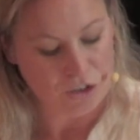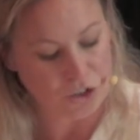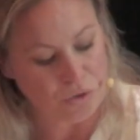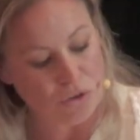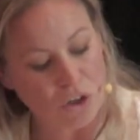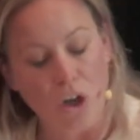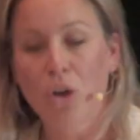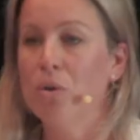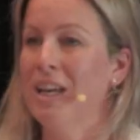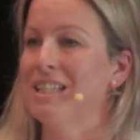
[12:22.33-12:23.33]
to
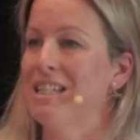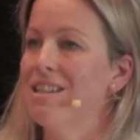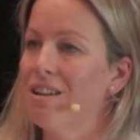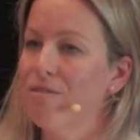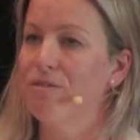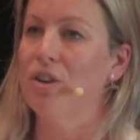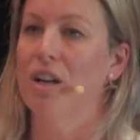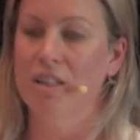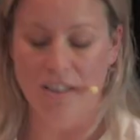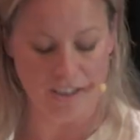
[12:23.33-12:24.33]
know his love for
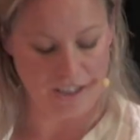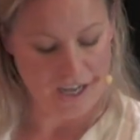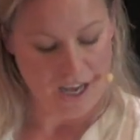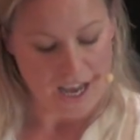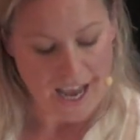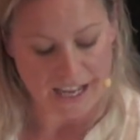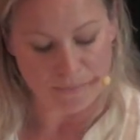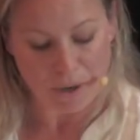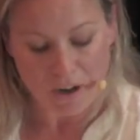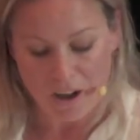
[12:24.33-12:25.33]
us,
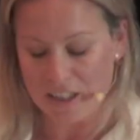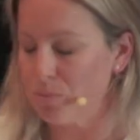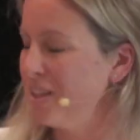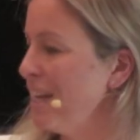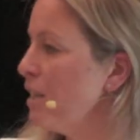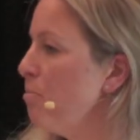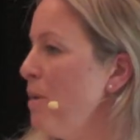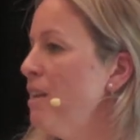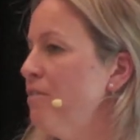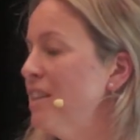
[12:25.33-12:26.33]
and plus with the added
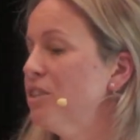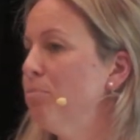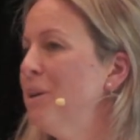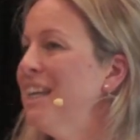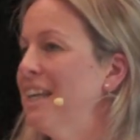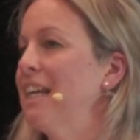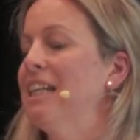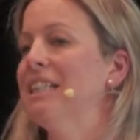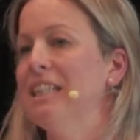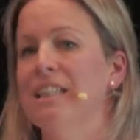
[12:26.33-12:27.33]
benefits of being
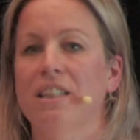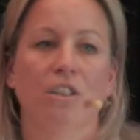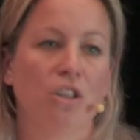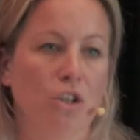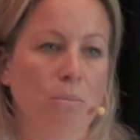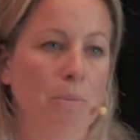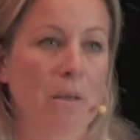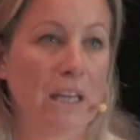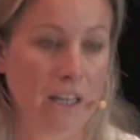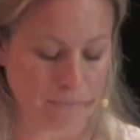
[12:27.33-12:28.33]
a decent human
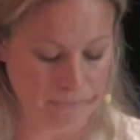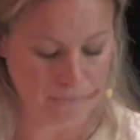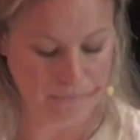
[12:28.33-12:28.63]
being.